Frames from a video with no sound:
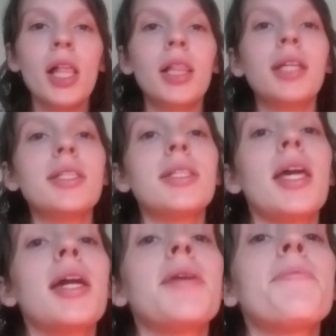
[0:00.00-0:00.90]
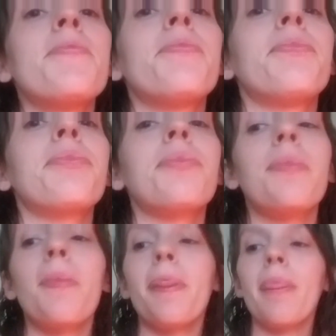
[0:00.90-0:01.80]
Let's say
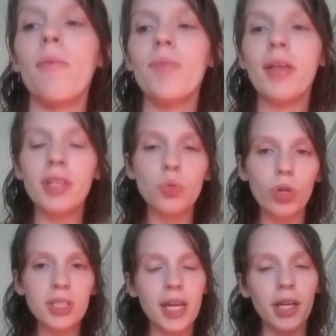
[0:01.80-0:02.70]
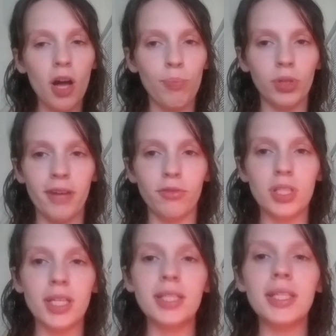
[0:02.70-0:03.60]
this works on a couple levels.
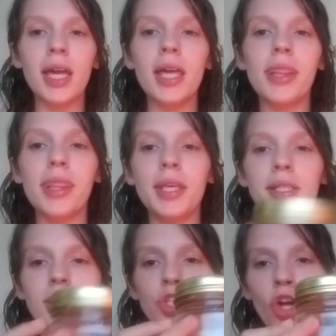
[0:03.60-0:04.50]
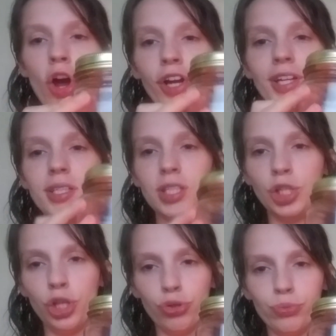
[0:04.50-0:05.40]
Let's say this jar is
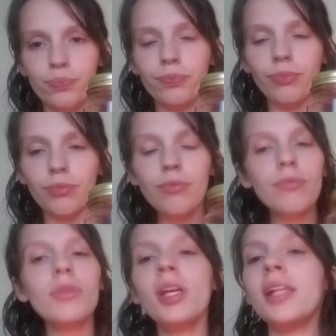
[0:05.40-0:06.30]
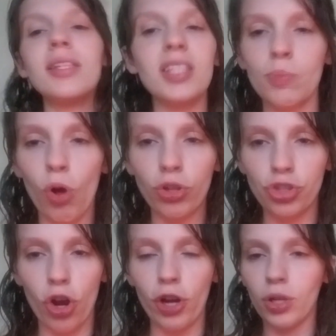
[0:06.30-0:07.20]
you. It's a small
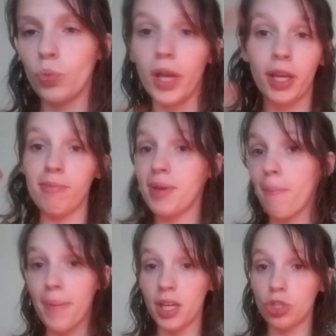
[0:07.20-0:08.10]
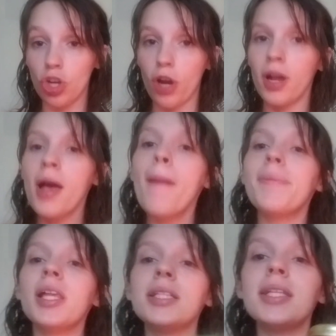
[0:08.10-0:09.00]
jar. It could be a big jar, but
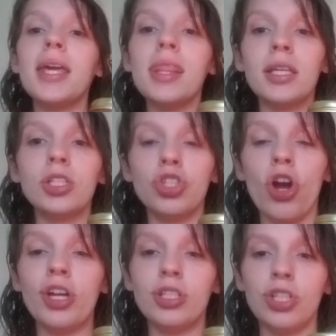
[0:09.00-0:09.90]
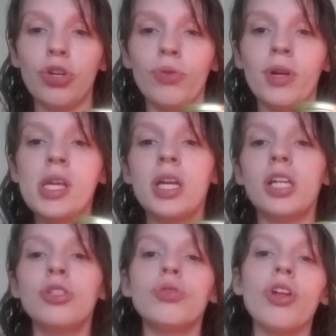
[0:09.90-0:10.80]
let's say this jar is you.
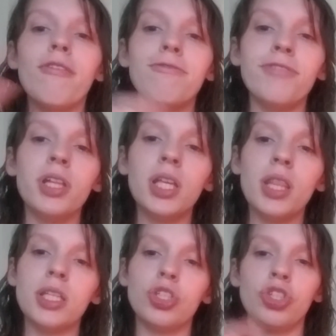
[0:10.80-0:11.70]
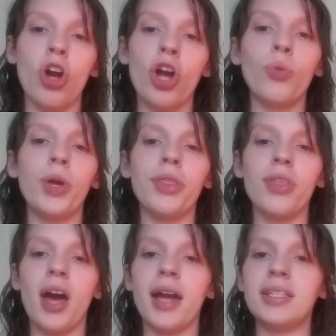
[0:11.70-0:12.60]
And you start filling this jar with
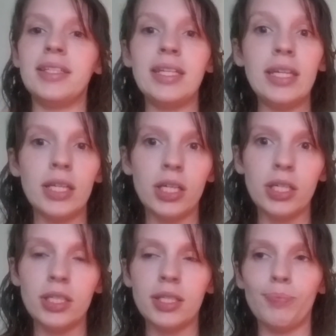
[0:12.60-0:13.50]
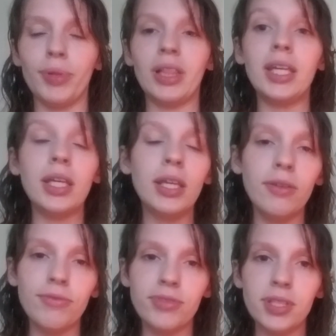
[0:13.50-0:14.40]
ideas,
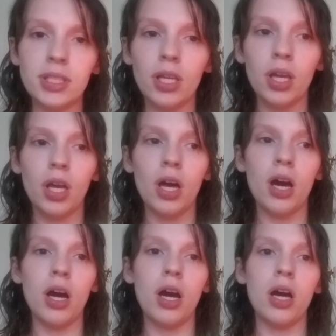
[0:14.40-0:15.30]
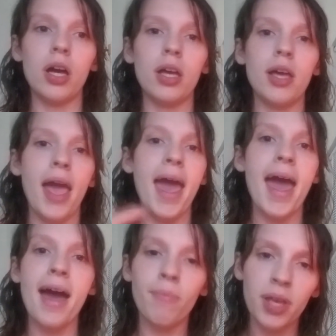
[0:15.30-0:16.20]
beliefs,
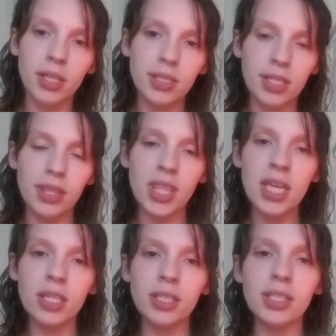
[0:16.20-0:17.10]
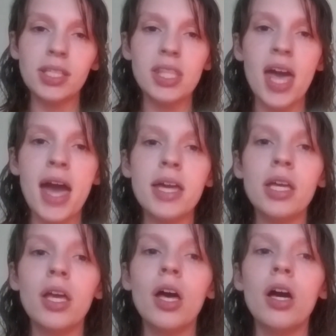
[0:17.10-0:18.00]
habits, things
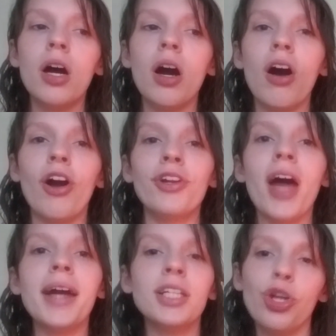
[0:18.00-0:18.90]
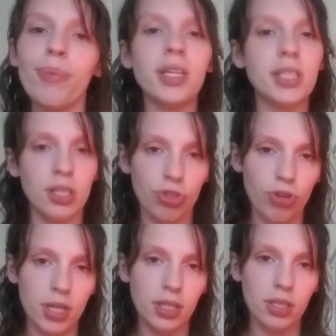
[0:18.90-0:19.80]
that are not in your best
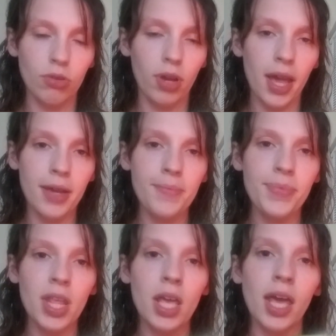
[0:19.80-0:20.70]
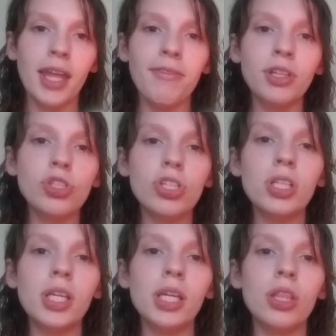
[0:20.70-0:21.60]
interest, okay? And
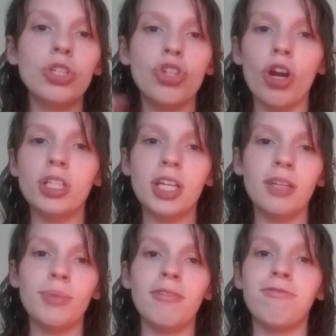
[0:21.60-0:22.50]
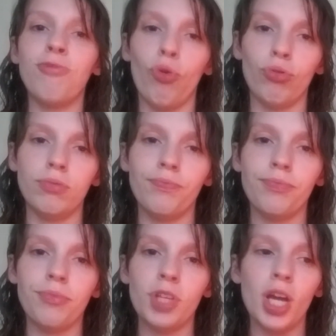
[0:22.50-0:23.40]
eventually the jar is going to be full.
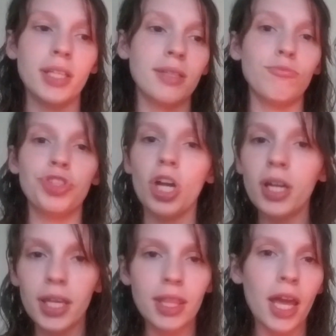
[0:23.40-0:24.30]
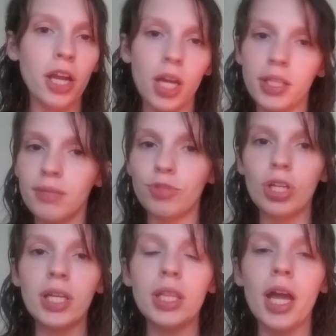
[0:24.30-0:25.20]
You got some junk in there, you got some
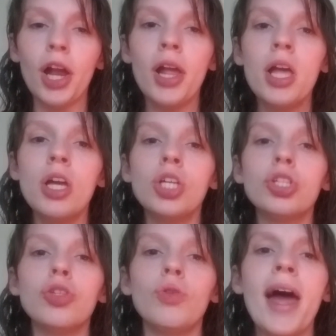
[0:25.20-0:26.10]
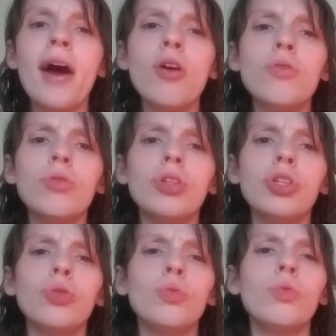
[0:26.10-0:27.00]
junk in there. So now
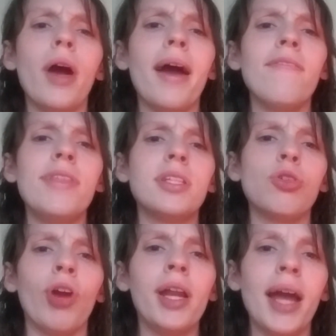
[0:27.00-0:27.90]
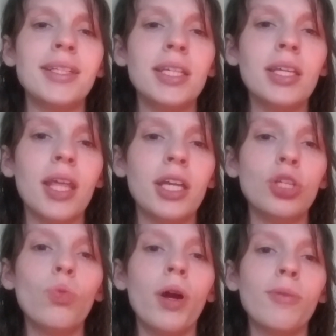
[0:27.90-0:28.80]
you have this great idea that
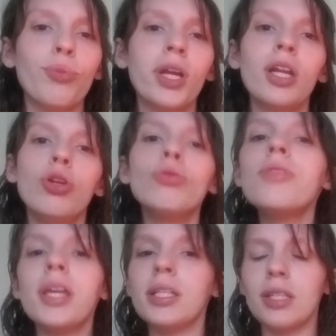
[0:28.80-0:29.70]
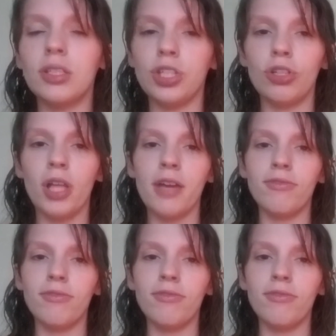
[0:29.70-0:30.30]
you want to bring new things into your life.